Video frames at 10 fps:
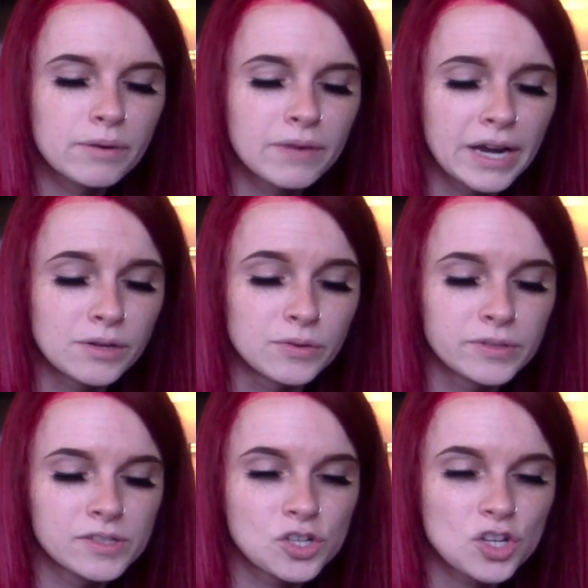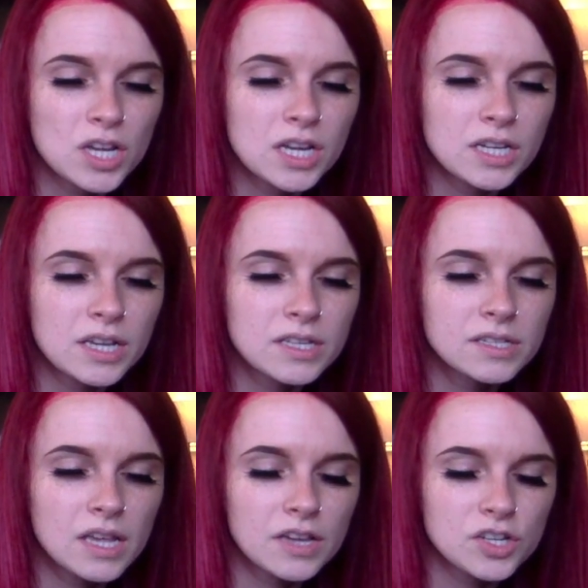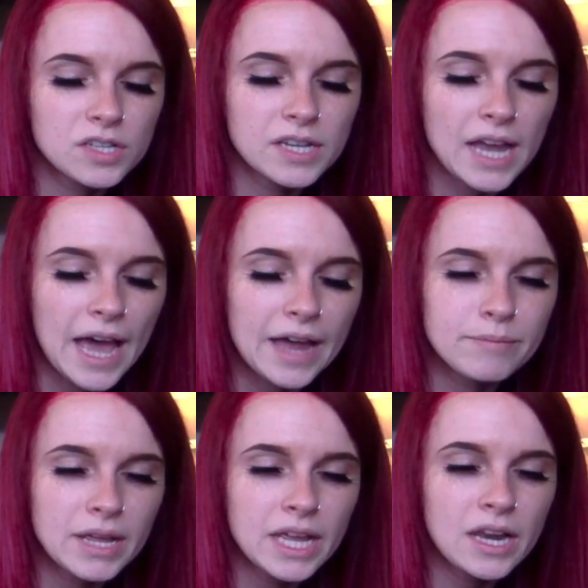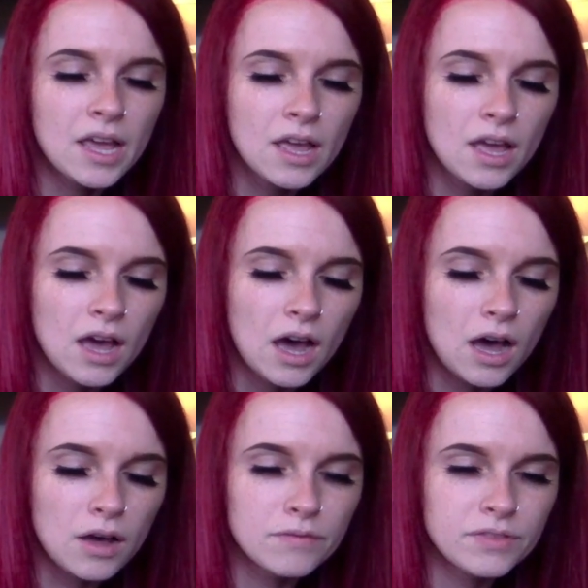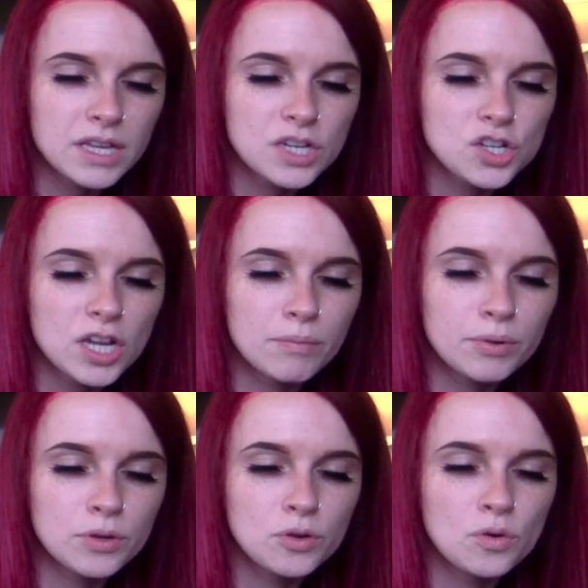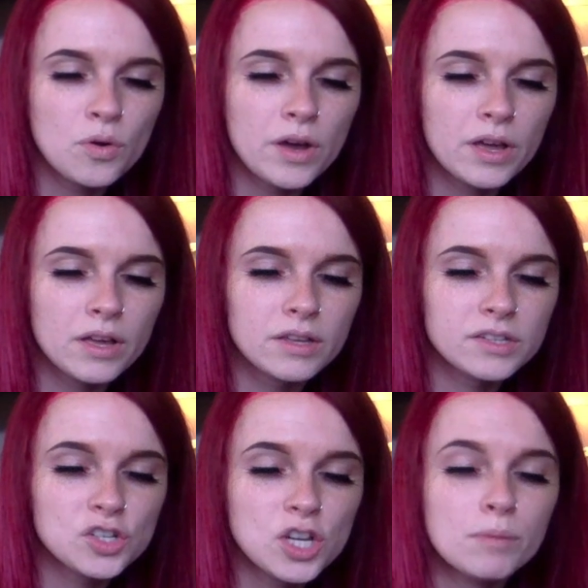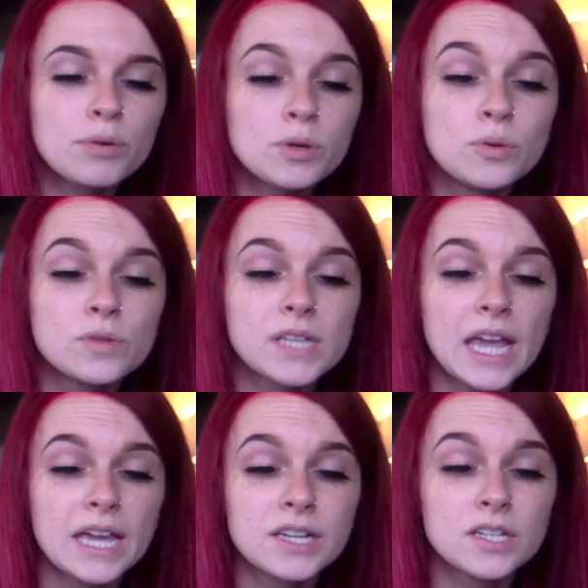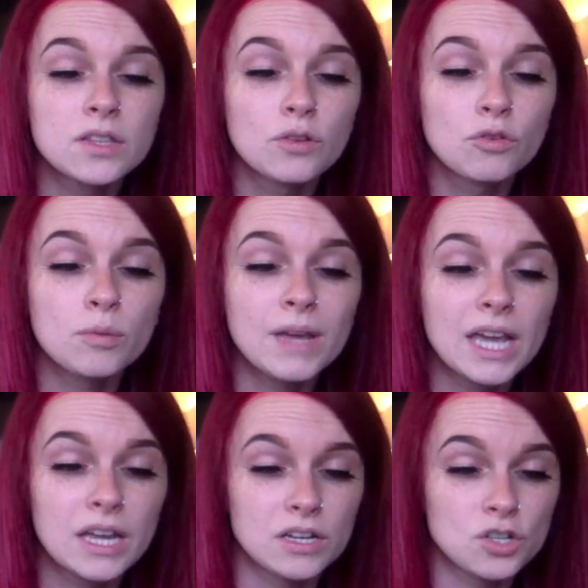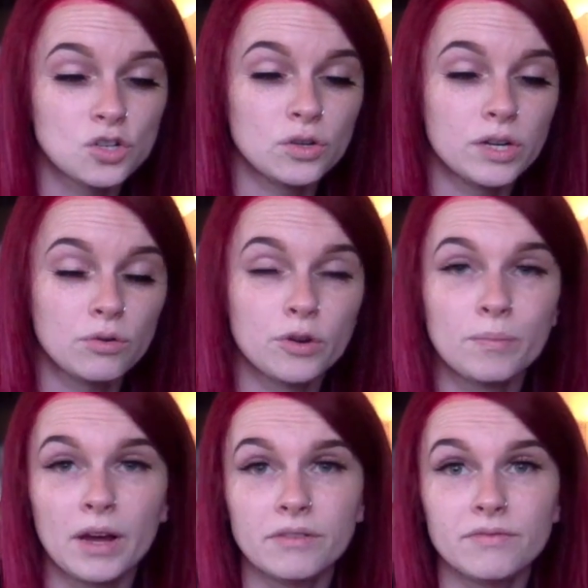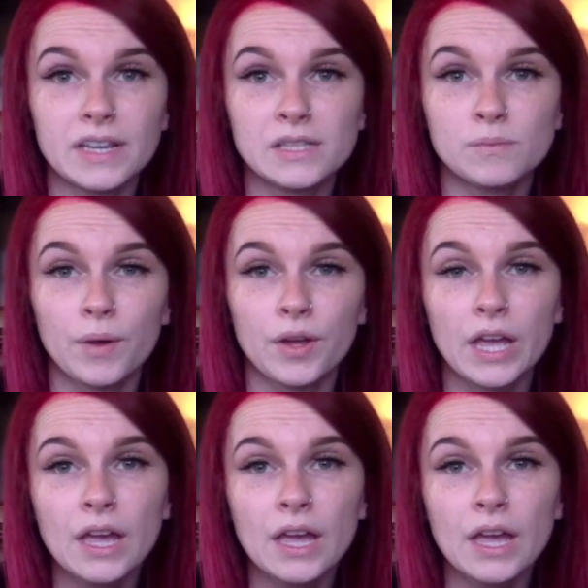Reynolds. She's an admin of the shampoo Shampoos and the Grooming Industry group on Facebook.